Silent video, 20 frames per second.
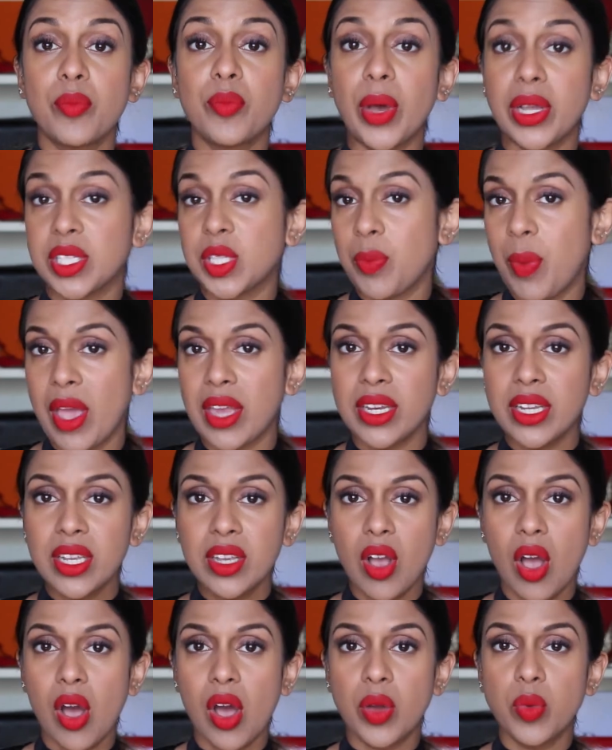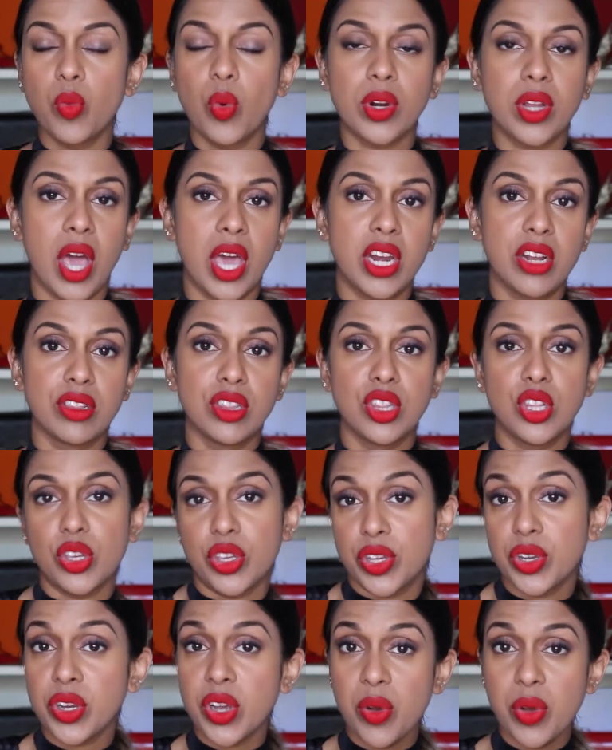But depending on what kind of
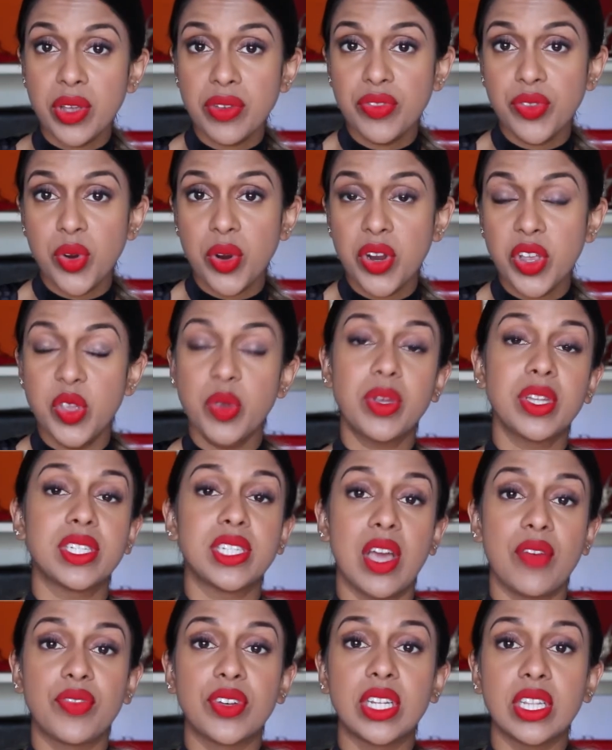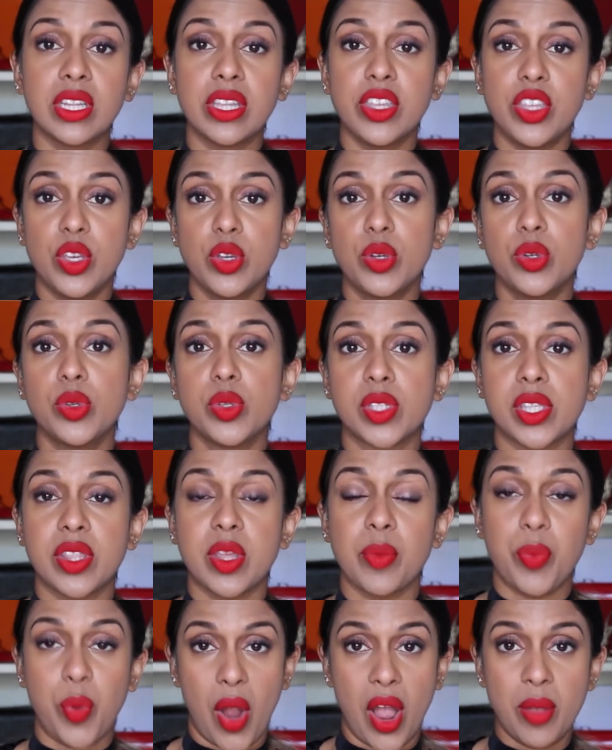look you're going for, you could definitely use
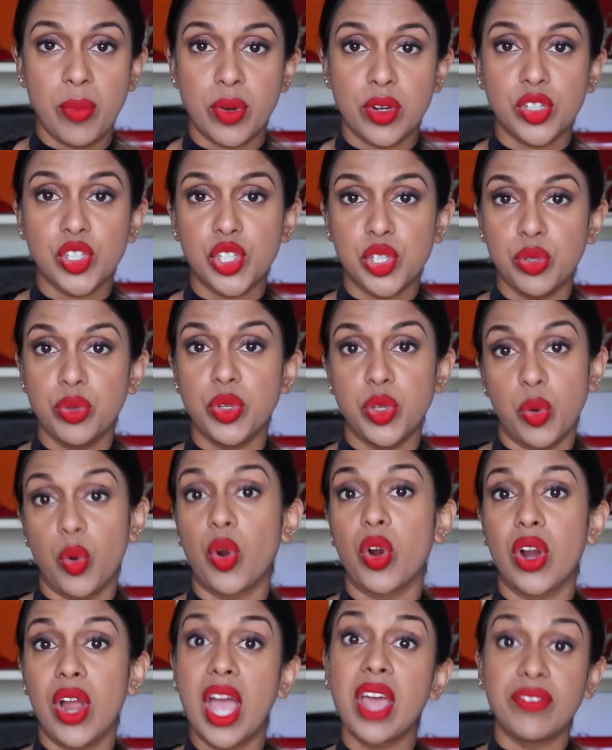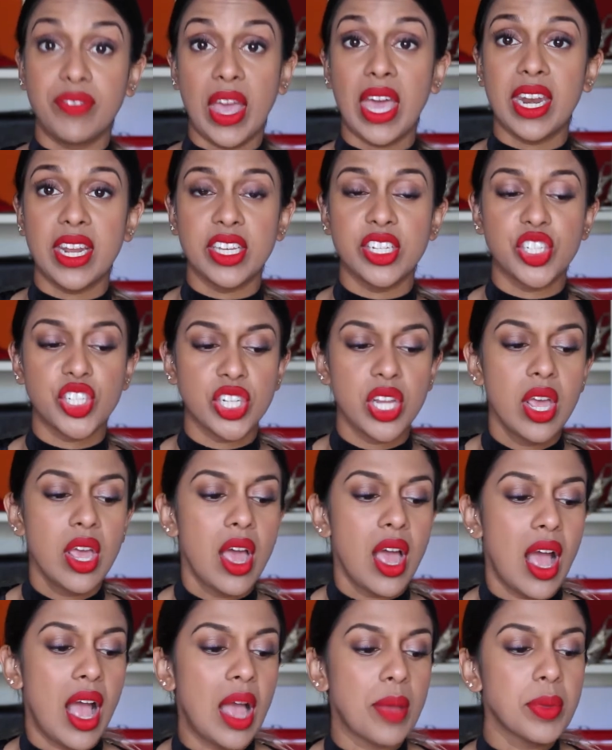the primer to your advantage.
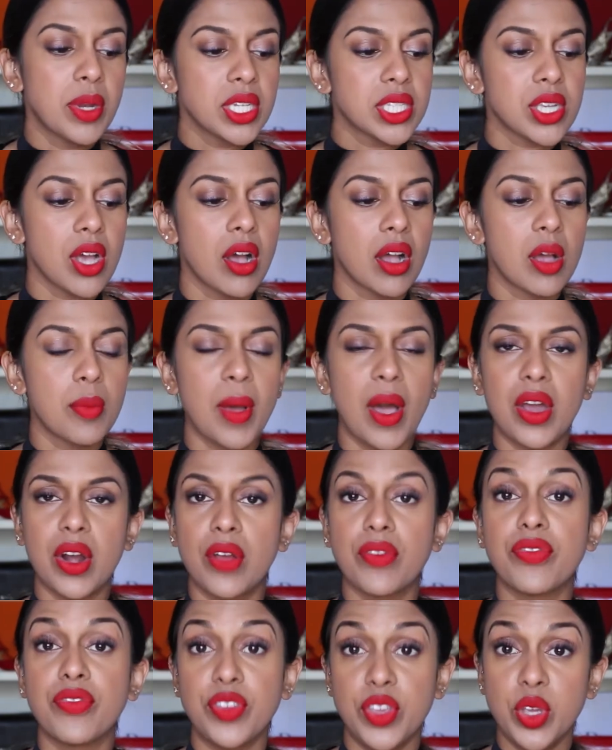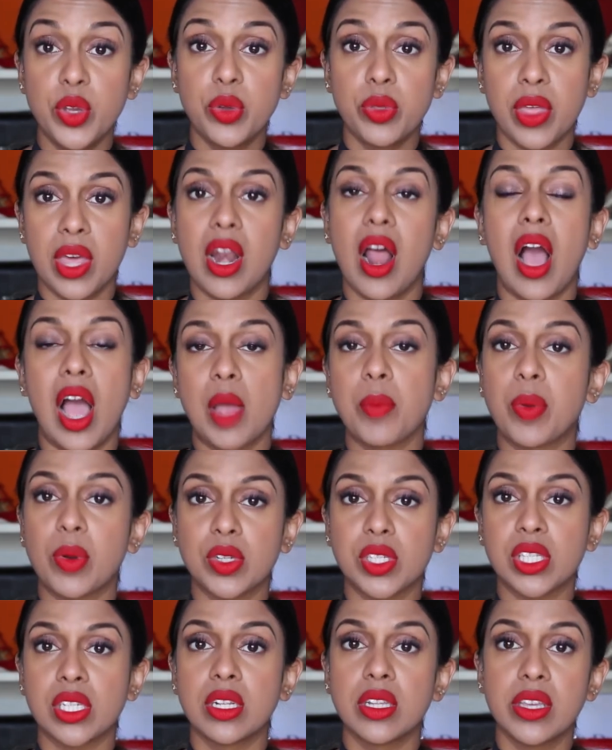I'm going to talk about a few that I
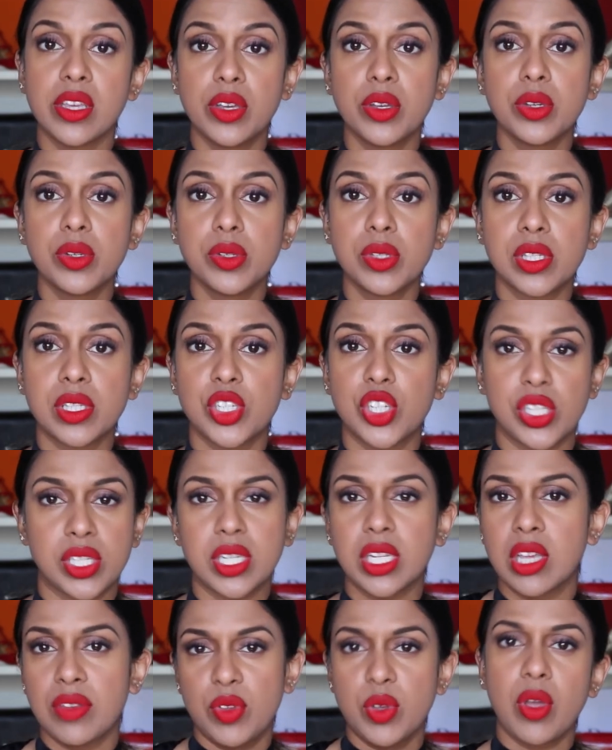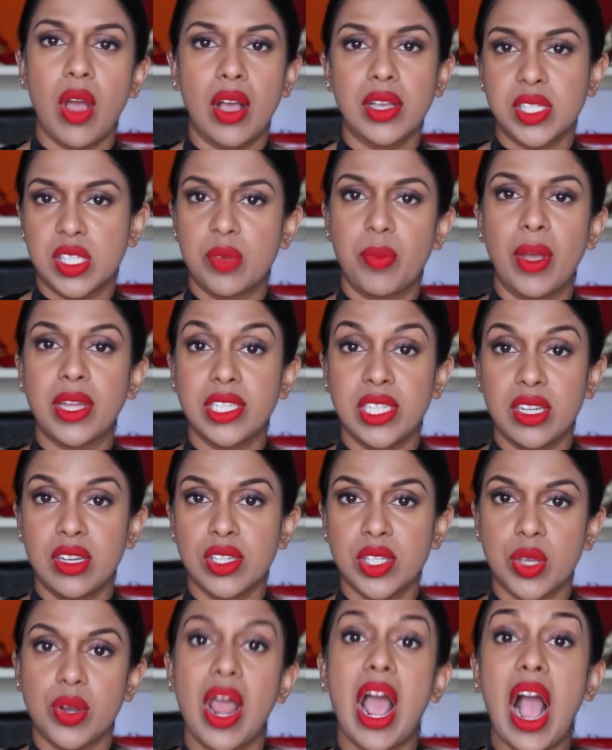personally use just to give you guys some
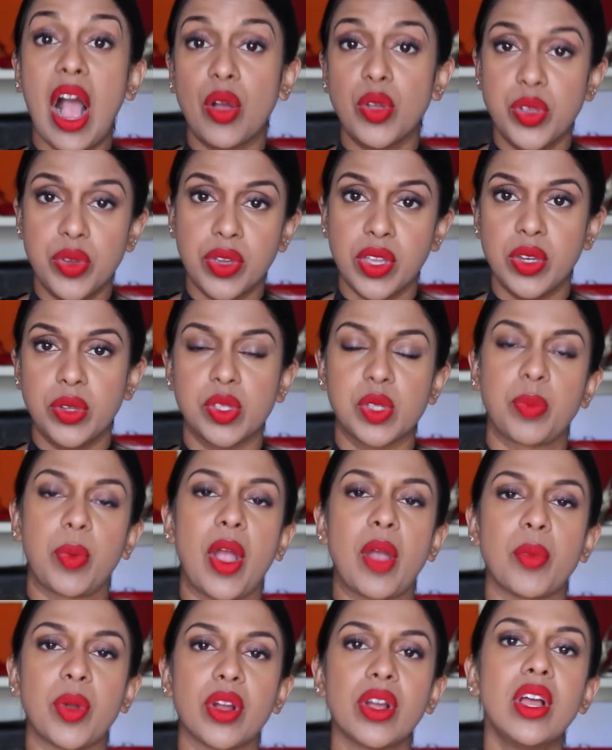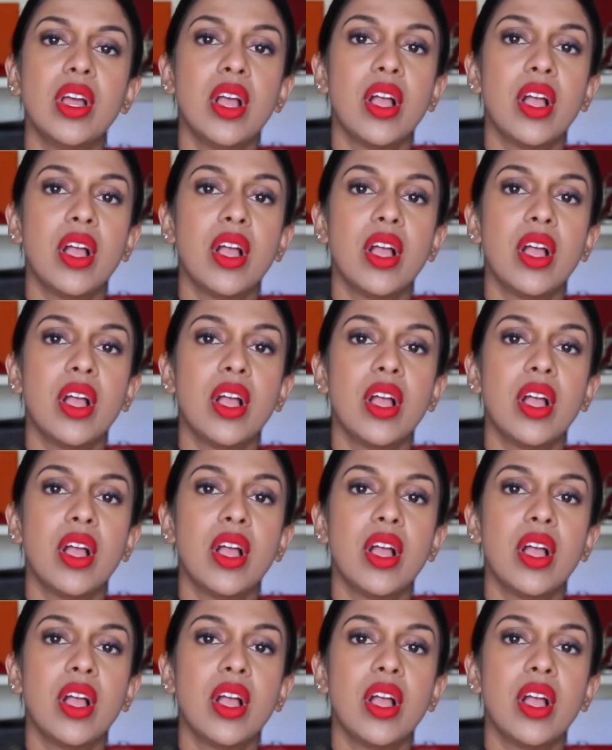ideas on how you can use a primer.